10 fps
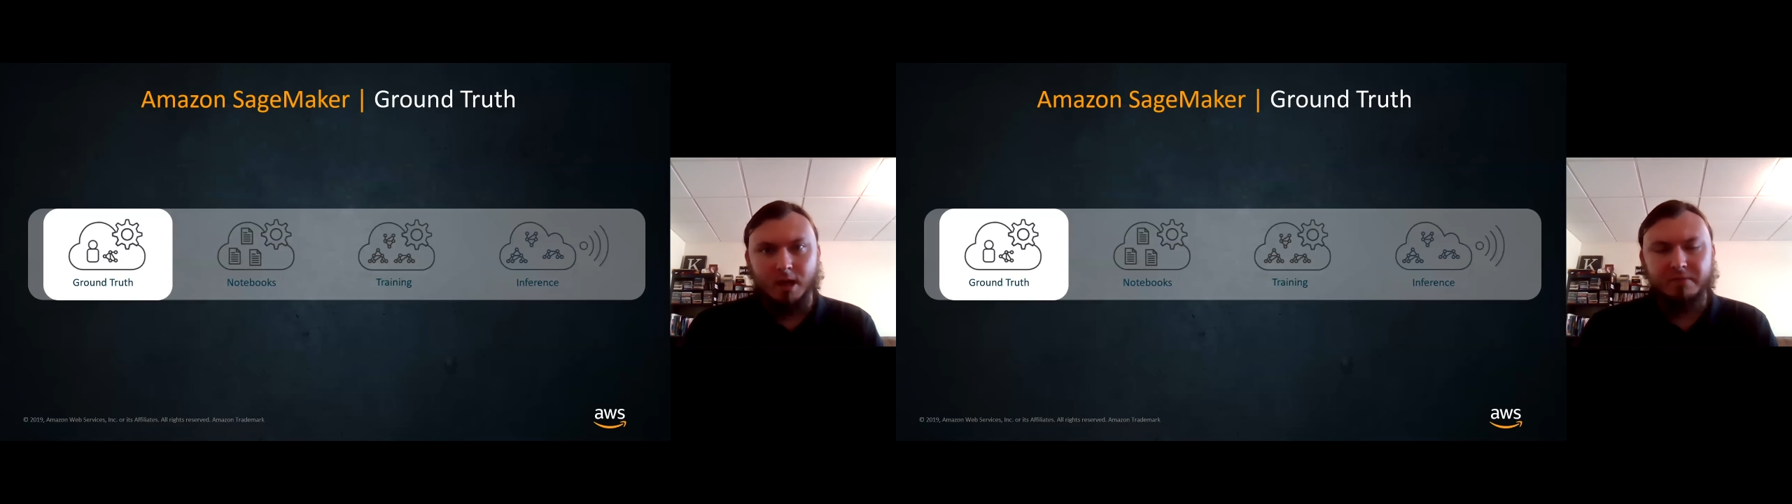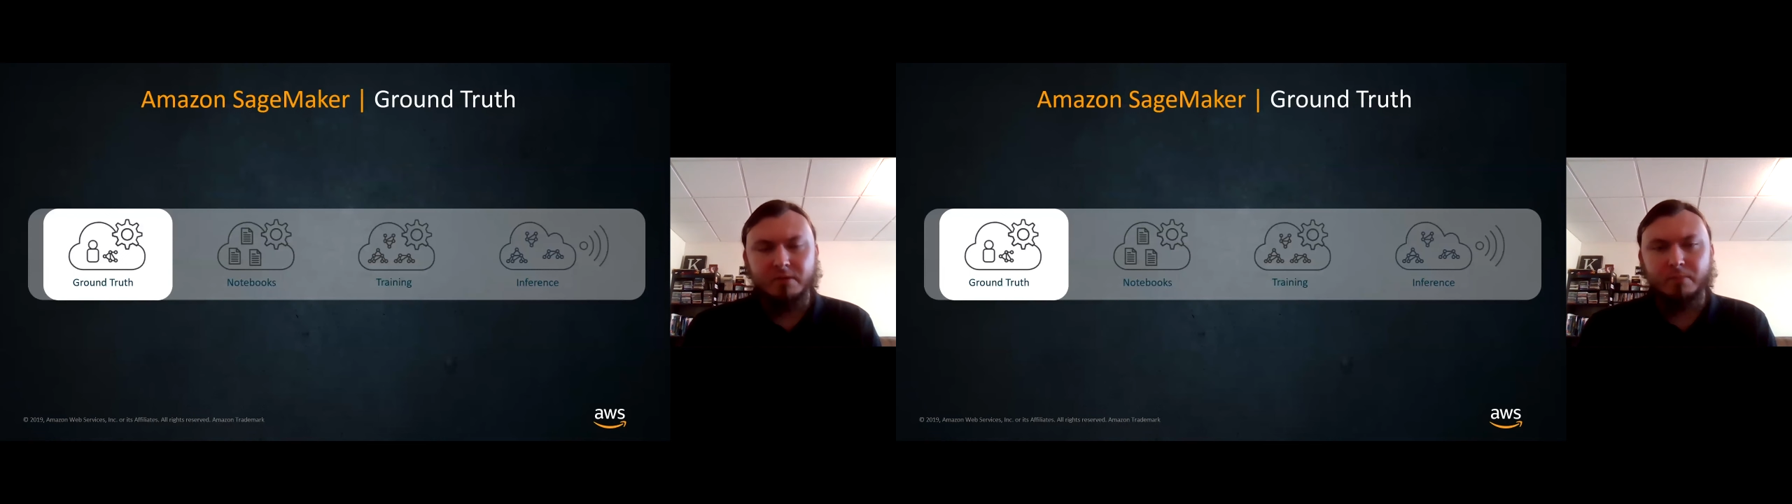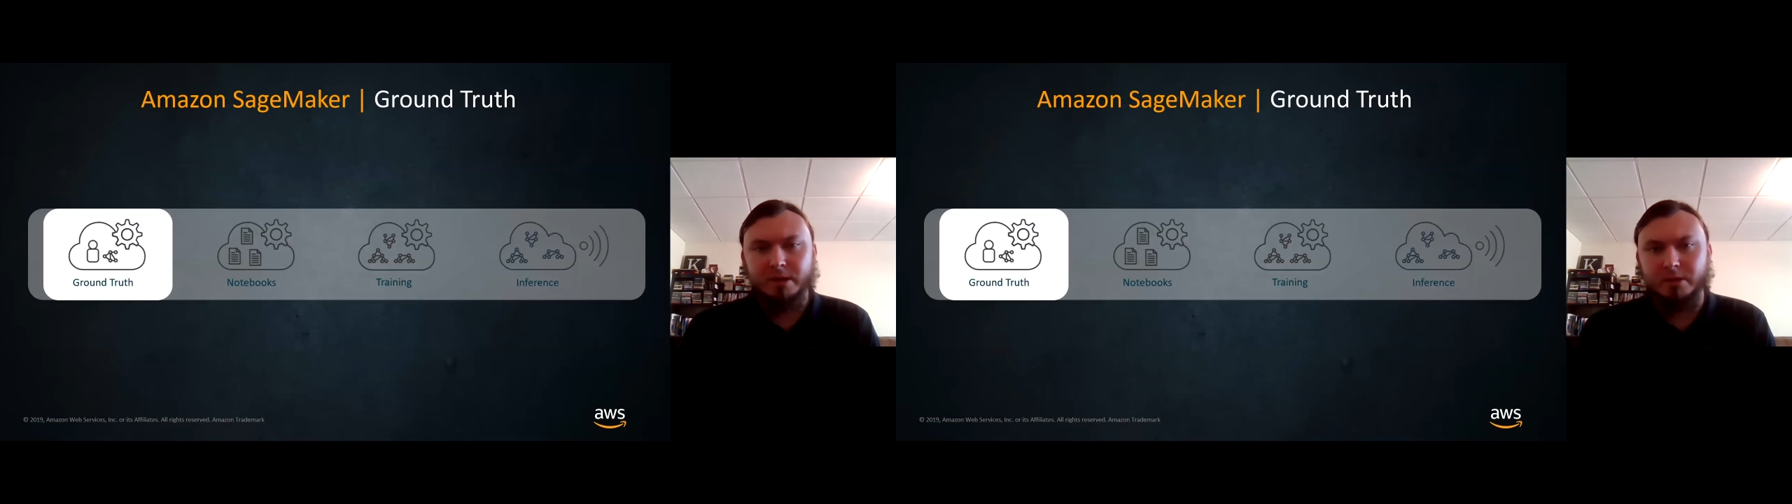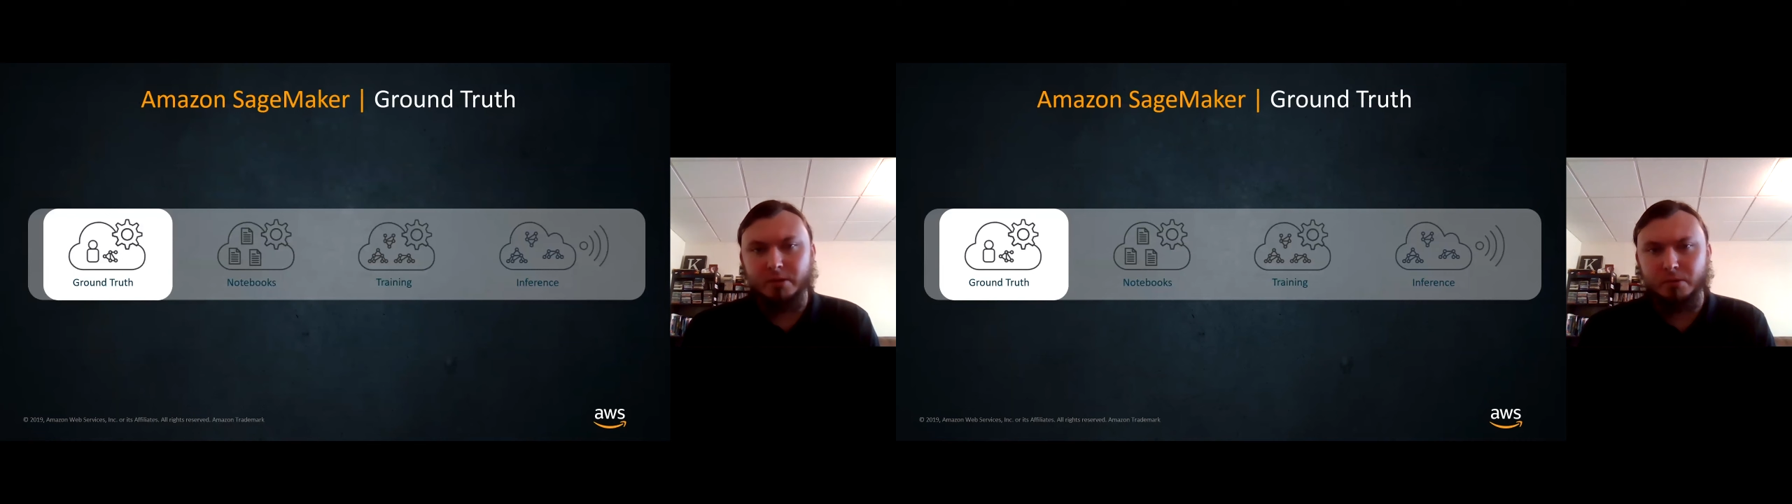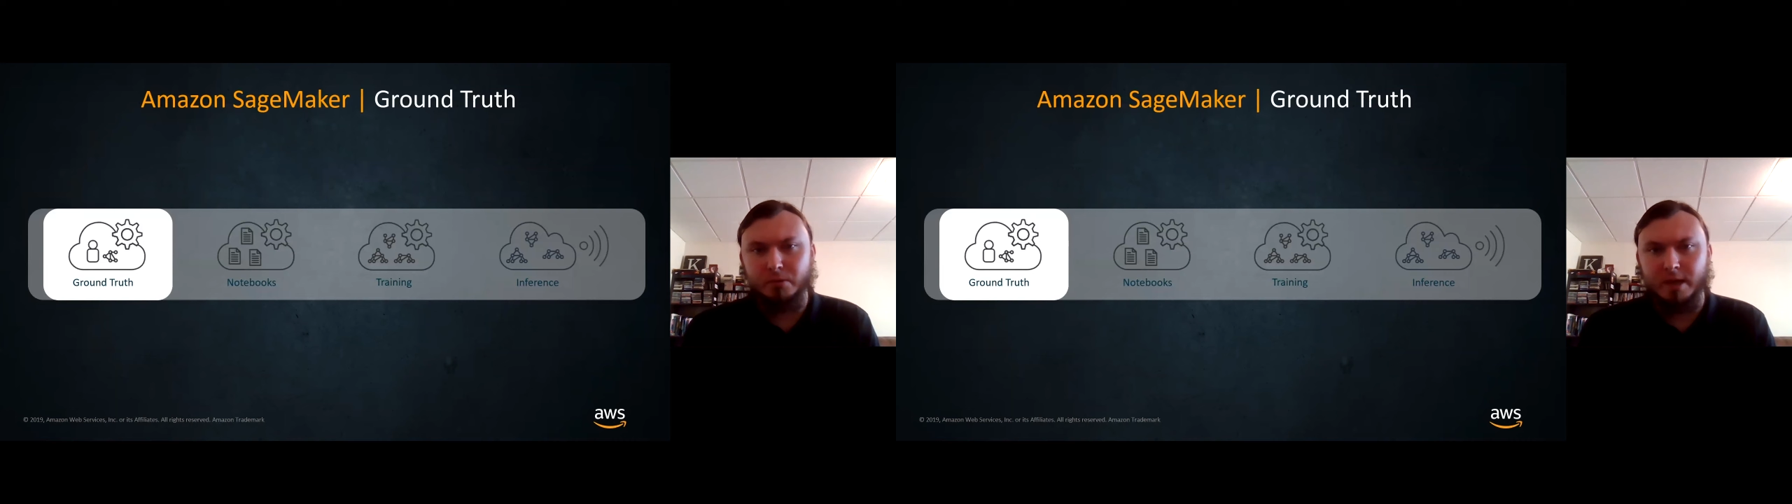everybody
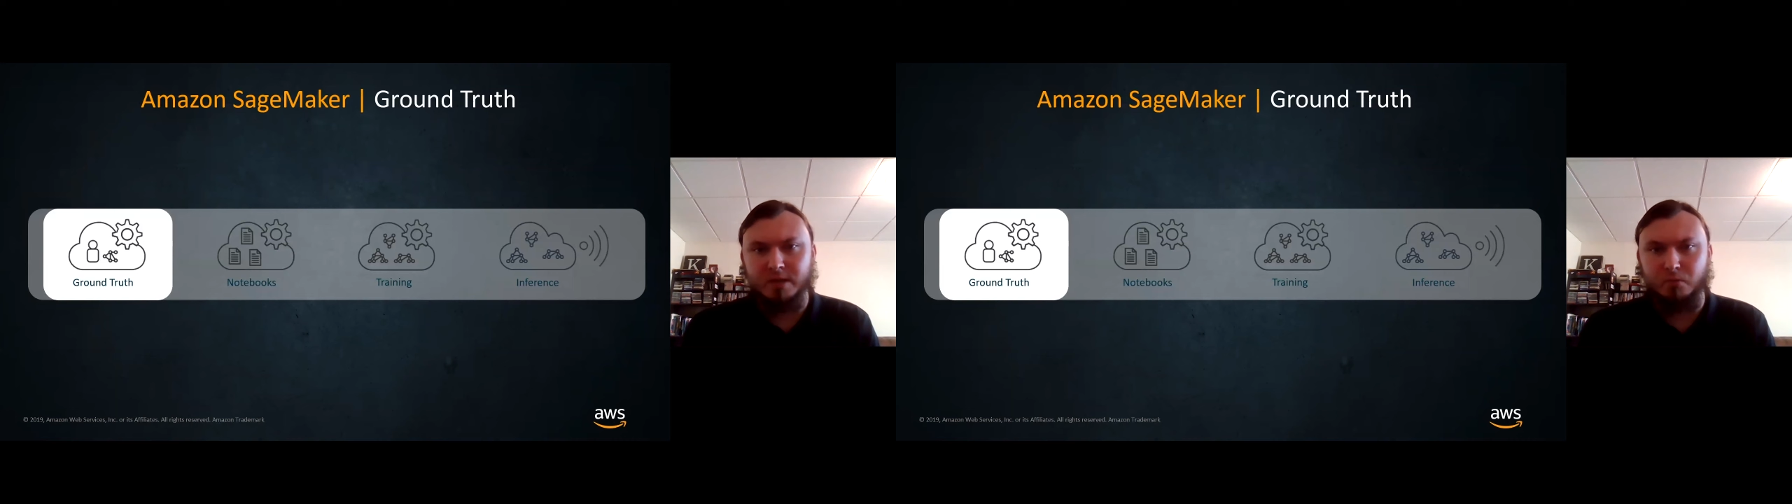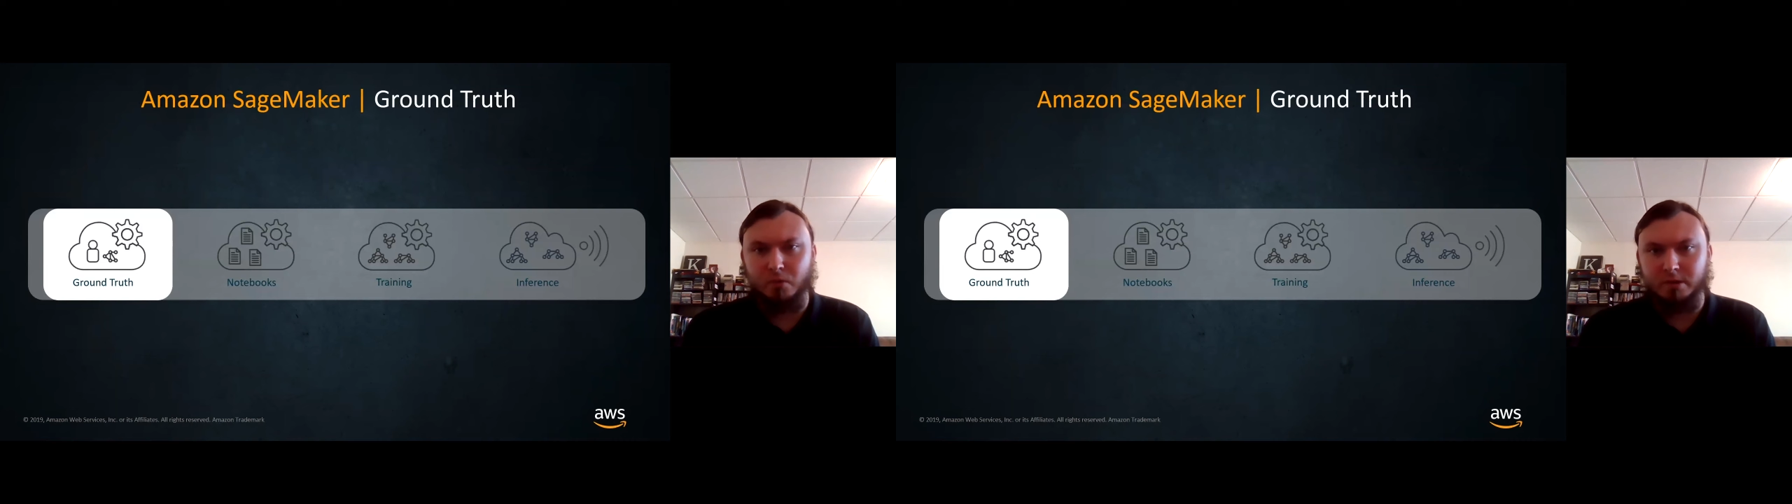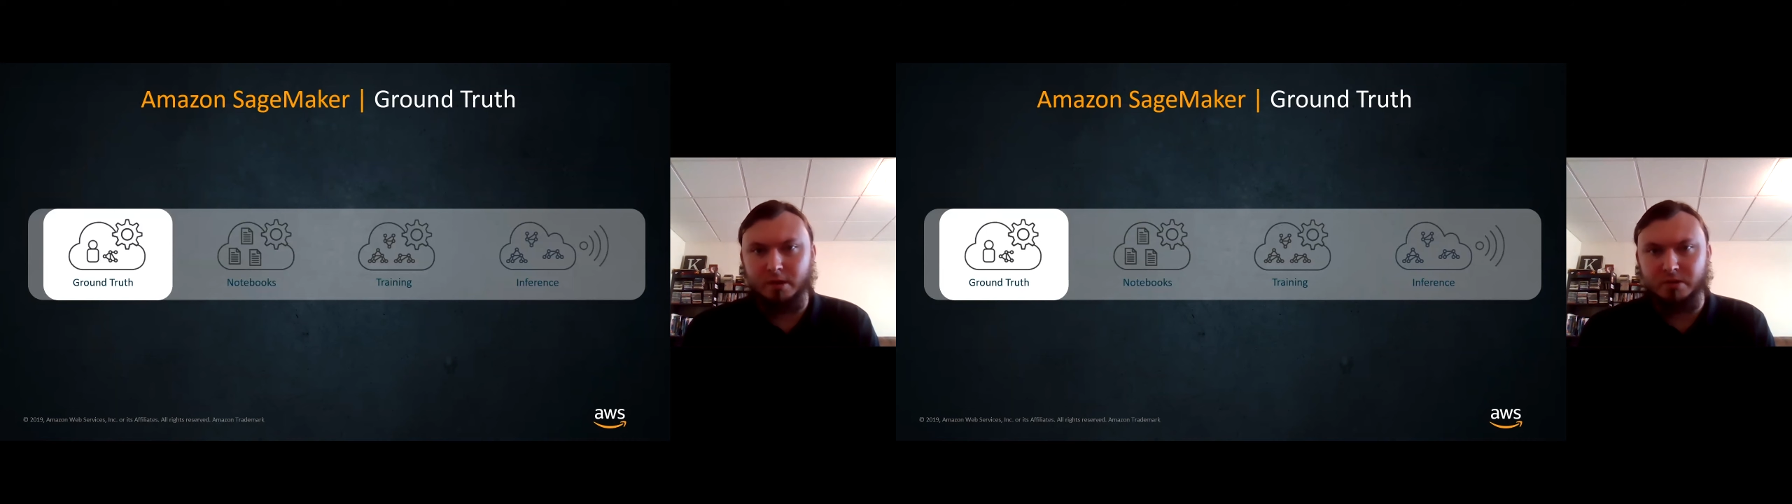who has worked on